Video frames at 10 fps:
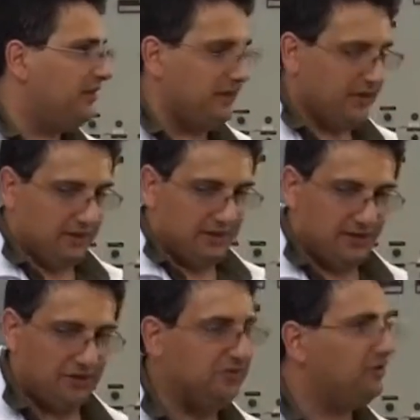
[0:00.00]

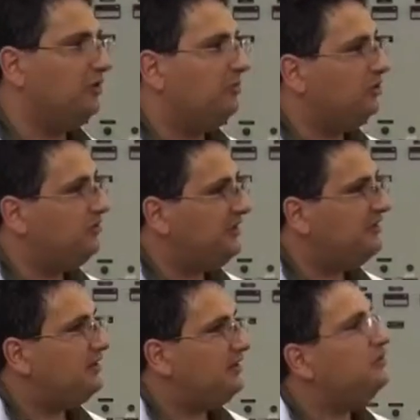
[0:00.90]
around the
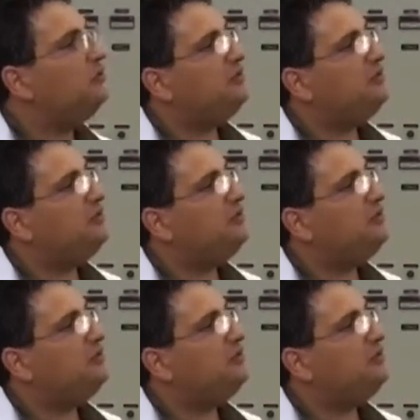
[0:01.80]
component in